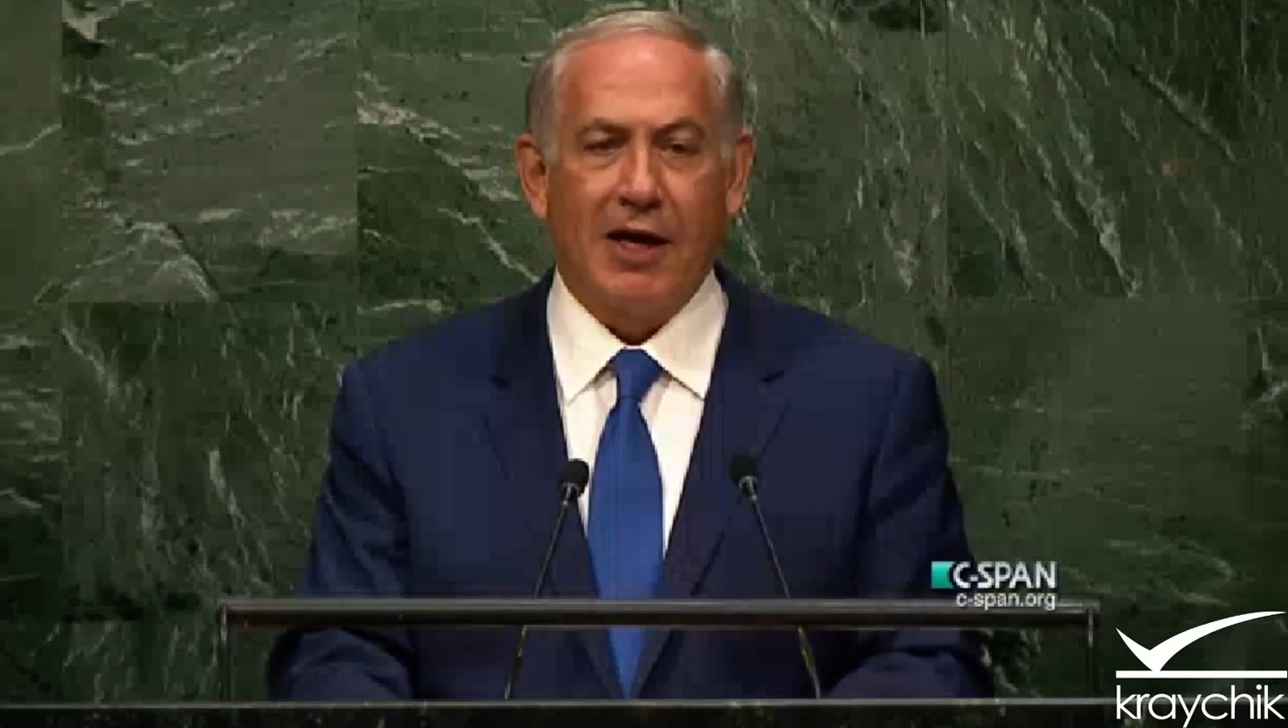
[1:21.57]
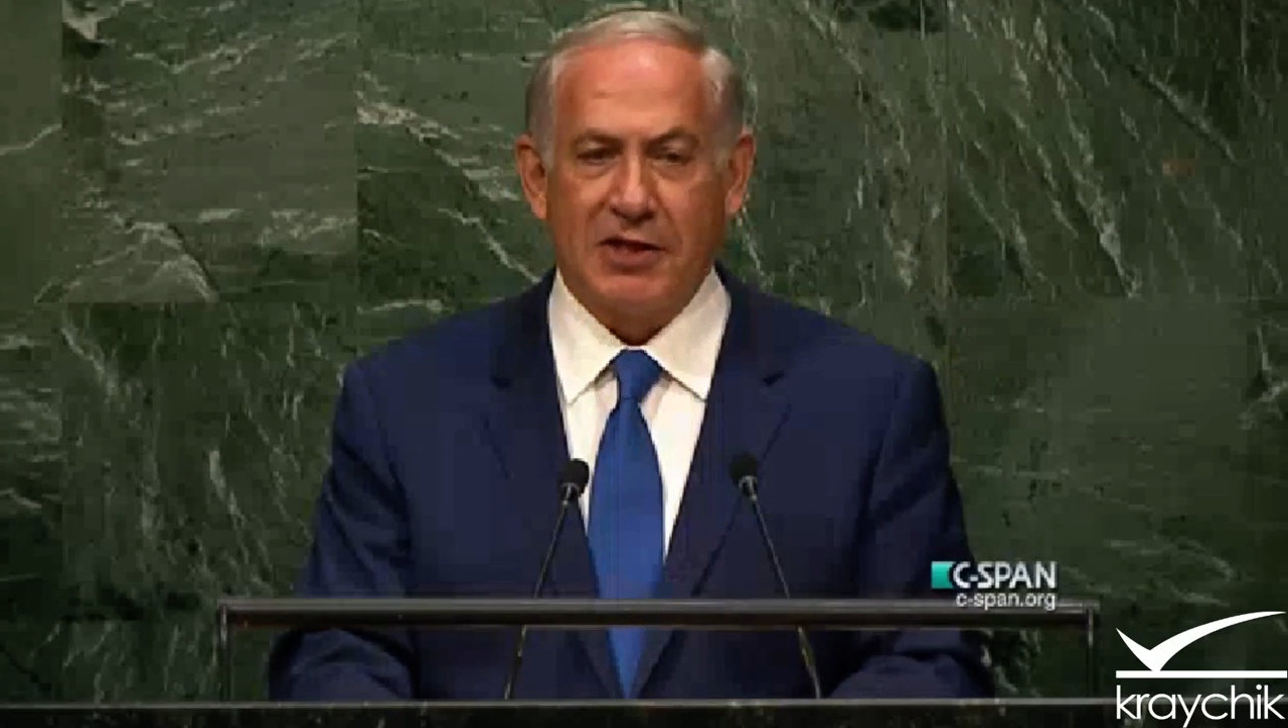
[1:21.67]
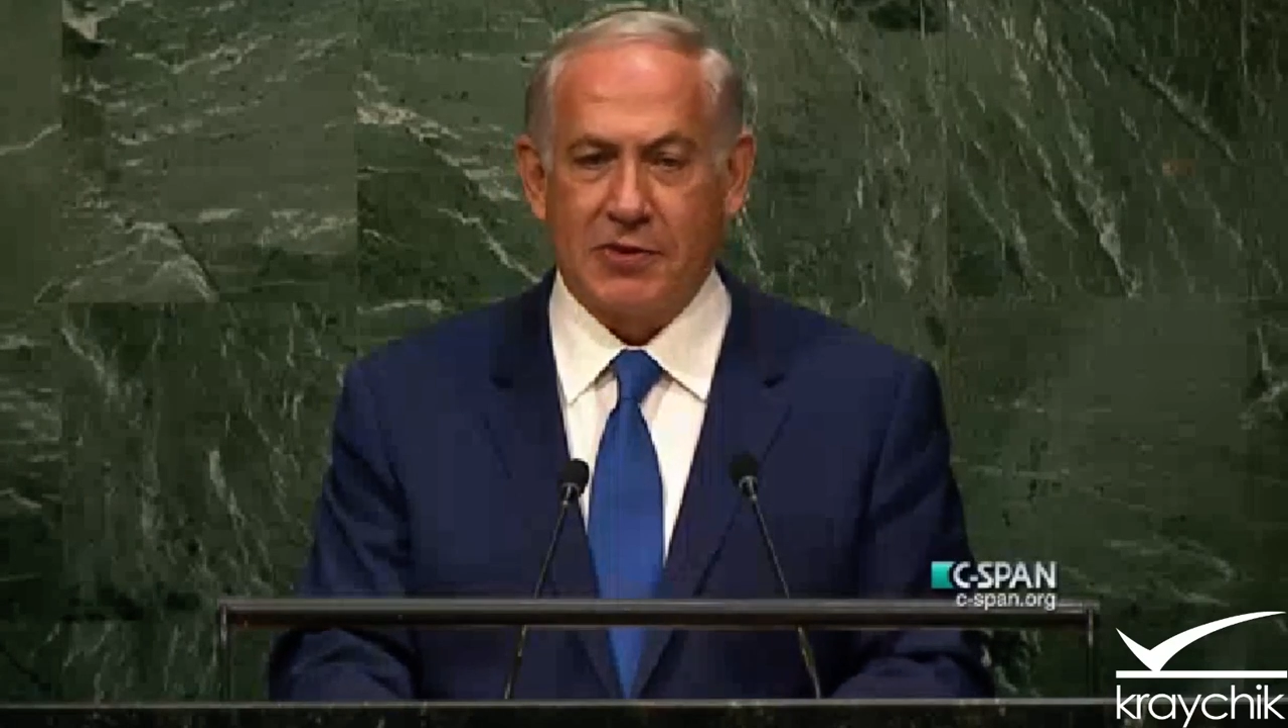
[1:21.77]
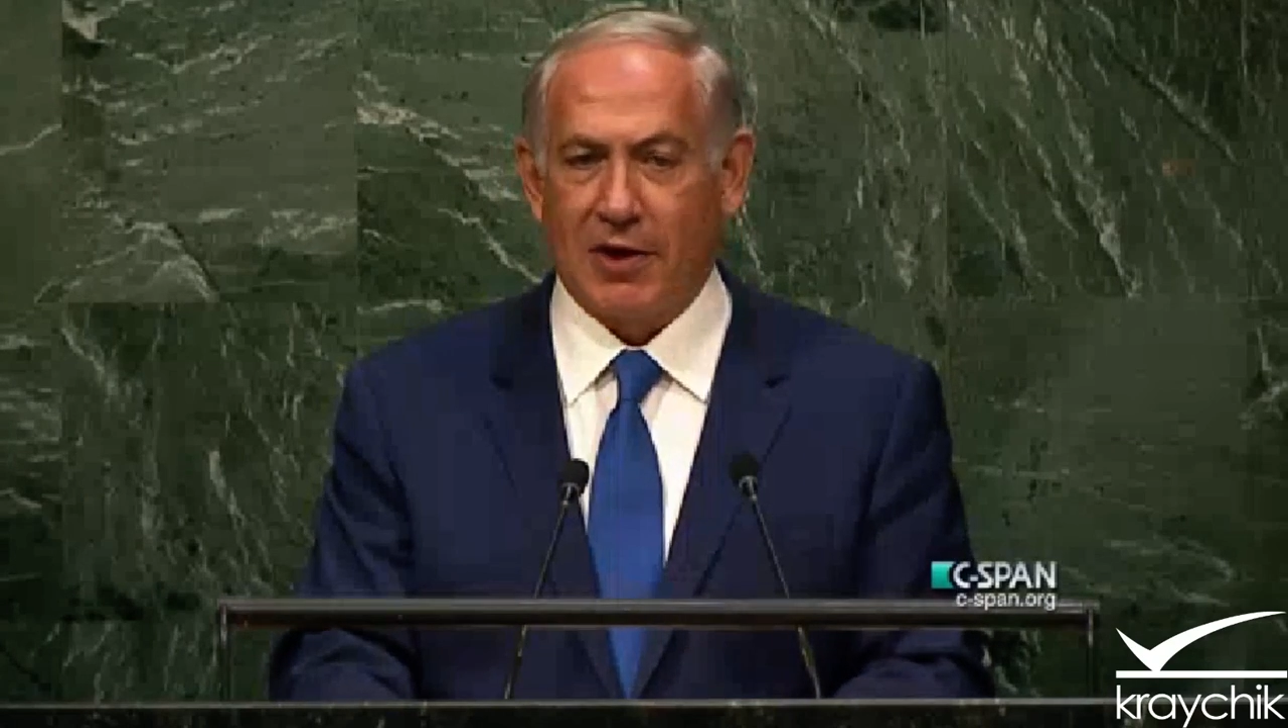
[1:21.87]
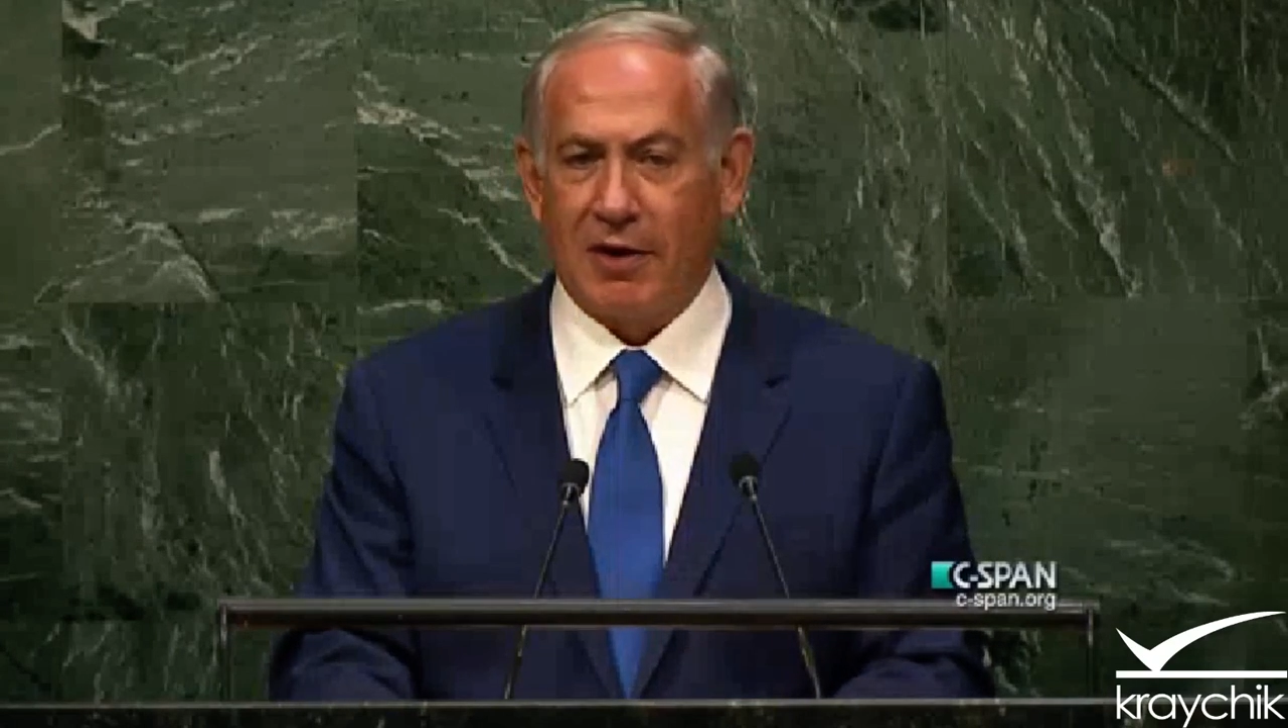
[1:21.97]

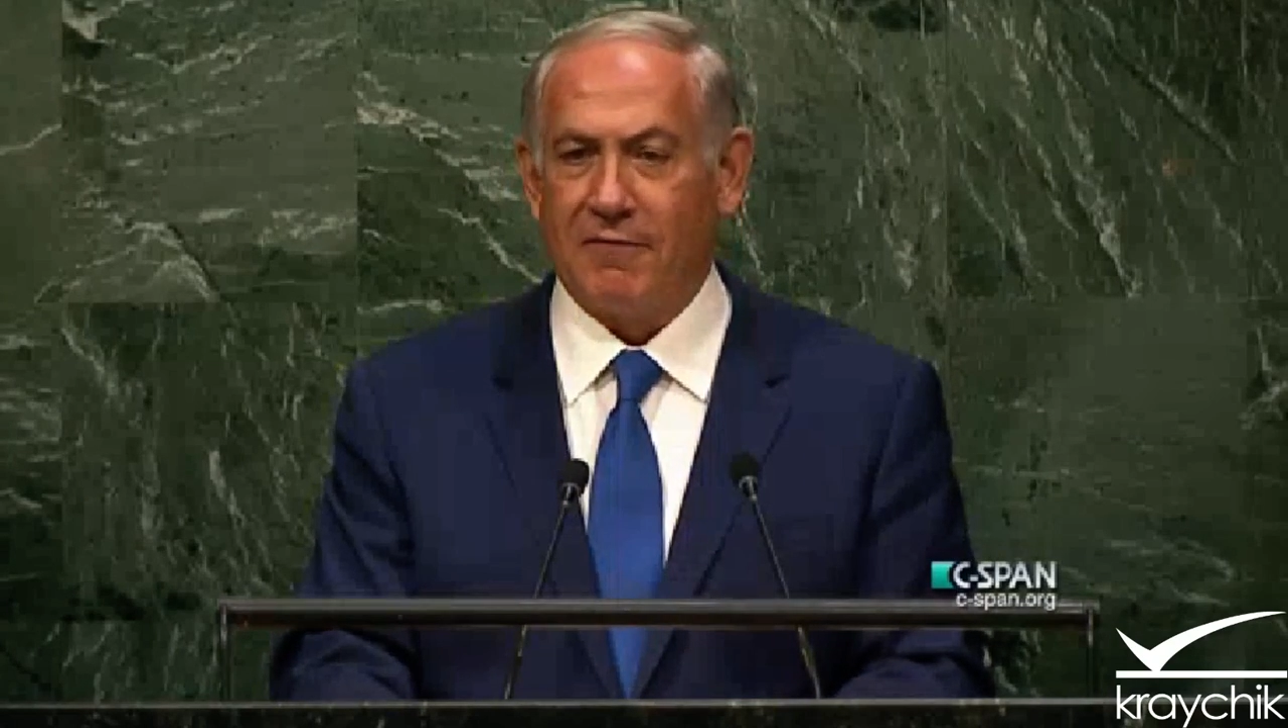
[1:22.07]
Israel